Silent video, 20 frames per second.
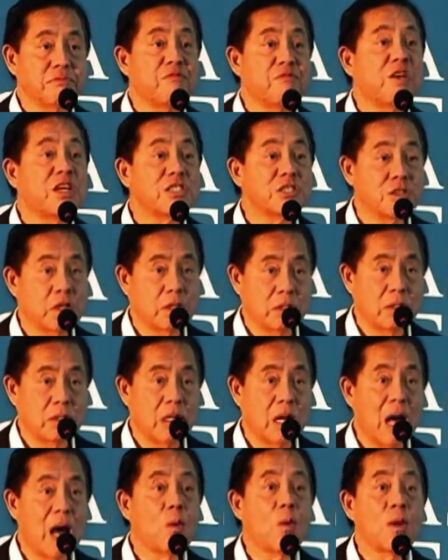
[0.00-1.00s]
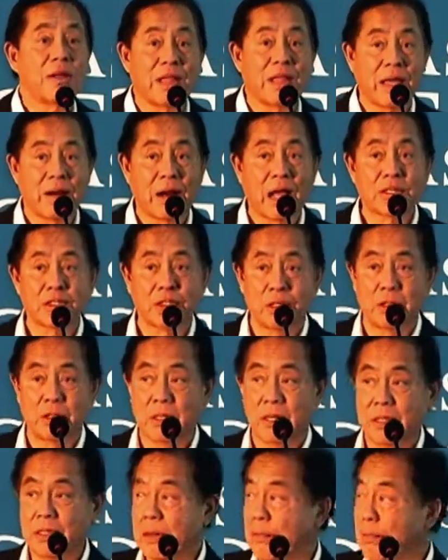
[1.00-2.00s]
vision, our
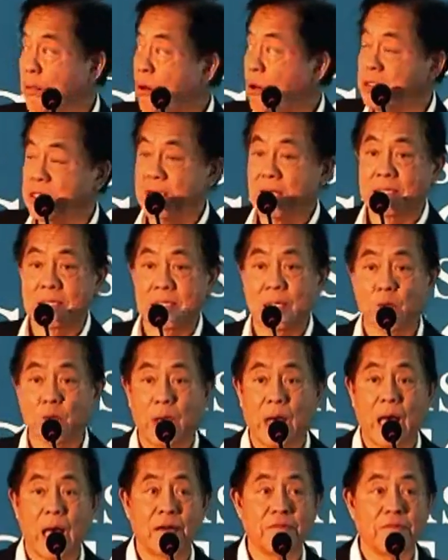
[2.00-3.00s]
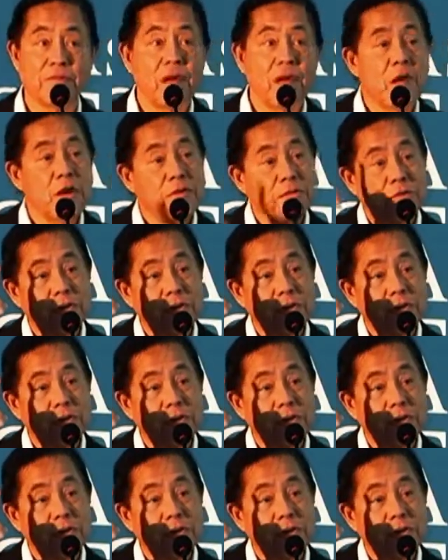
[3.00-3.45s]
direction, the projects that we have.